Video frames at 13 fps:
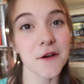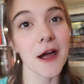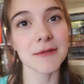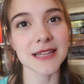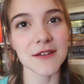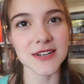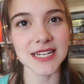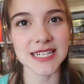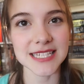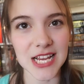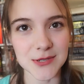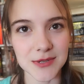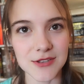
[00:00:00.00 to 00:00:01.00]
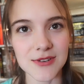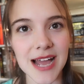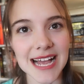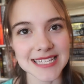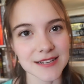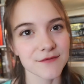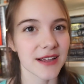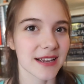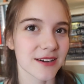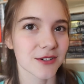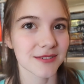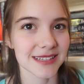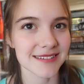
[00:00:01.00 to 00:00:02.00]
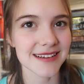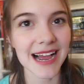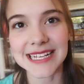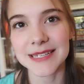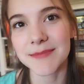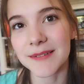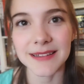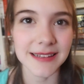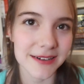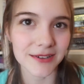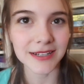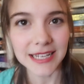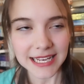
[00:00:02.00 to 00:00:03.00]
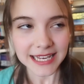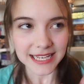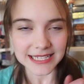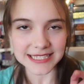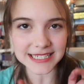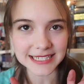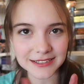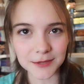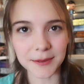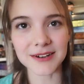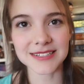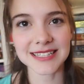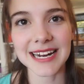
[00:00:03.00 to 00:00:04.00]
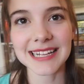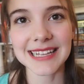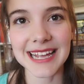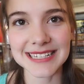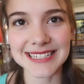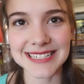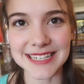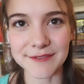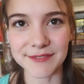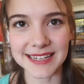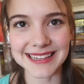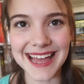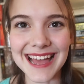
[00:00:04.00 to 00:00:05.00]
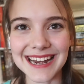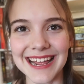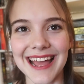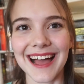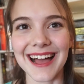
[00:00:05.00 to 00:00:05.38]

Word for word: I would love to discuss with you guys and fangirl with you guys about the teeny little parts that I liked and stuff like that.